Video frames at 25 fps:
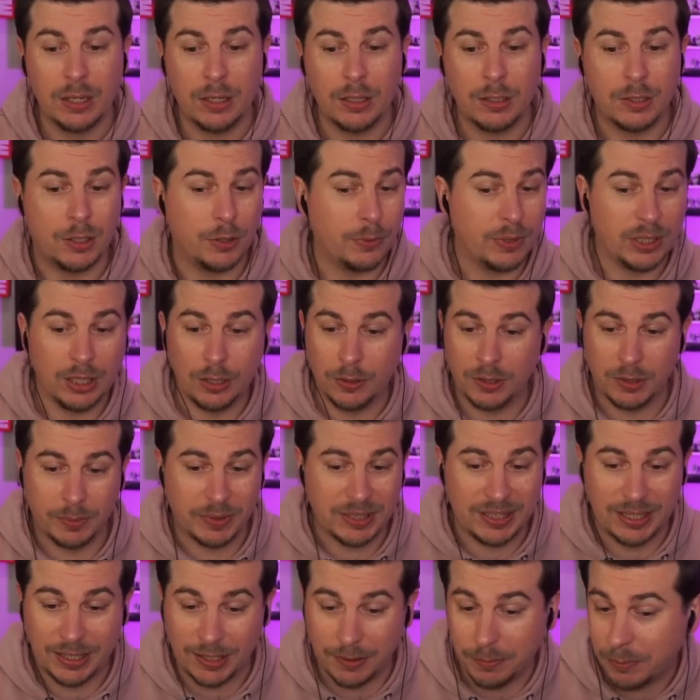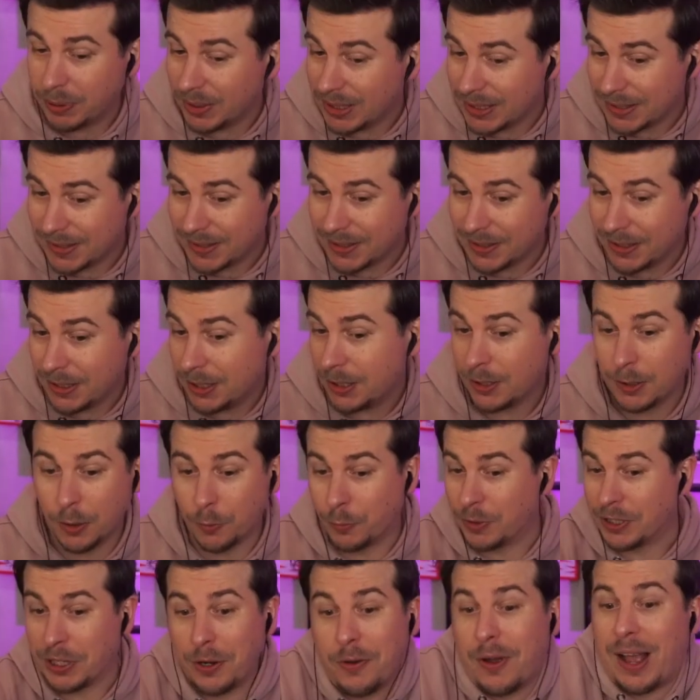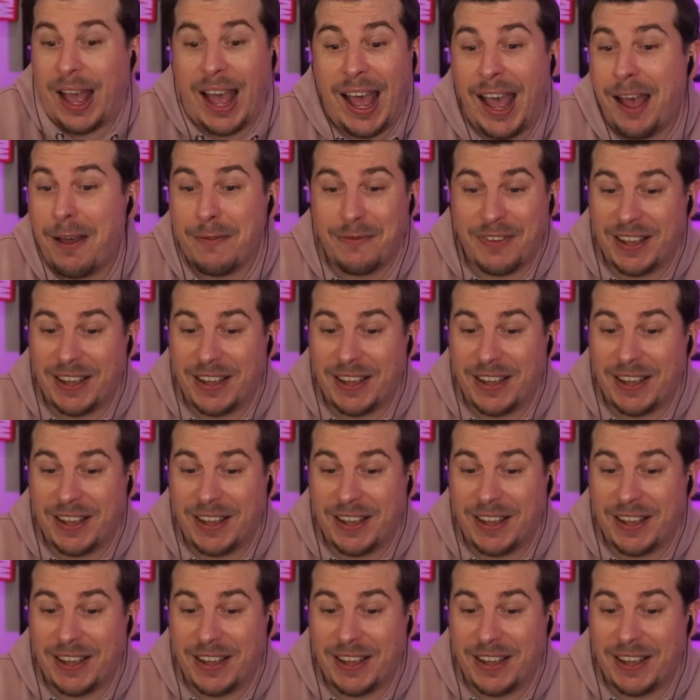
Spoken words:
Do we load up a second Blitzel? We don't have